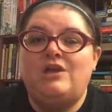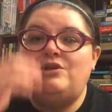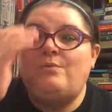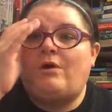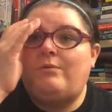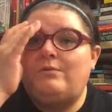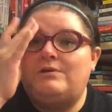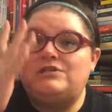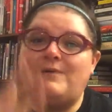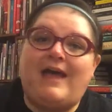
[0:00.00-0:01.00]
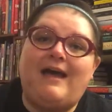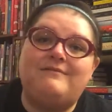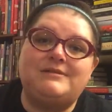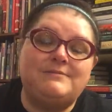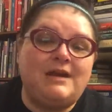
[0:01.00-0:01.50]
You work with what you
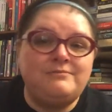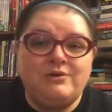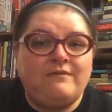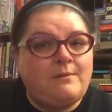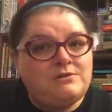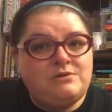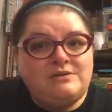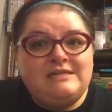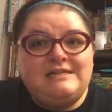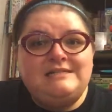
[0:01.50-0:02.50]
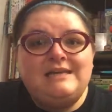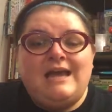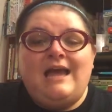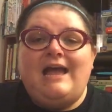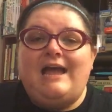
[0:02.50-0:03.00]
have. Sometimes you have opportunities
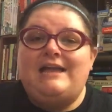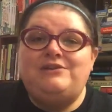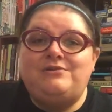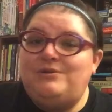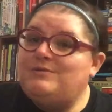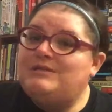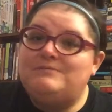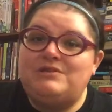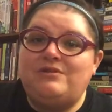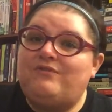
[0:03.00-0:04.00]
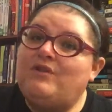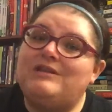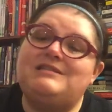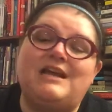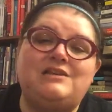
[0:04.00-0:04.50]
and you use them to their
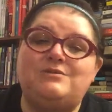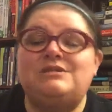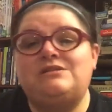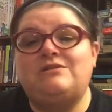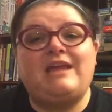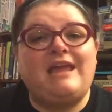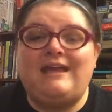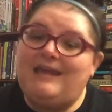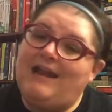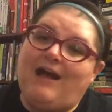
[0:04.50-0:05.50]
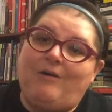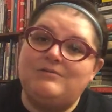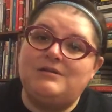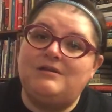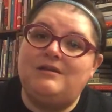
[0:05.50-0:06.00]
fullest and you still can't get out.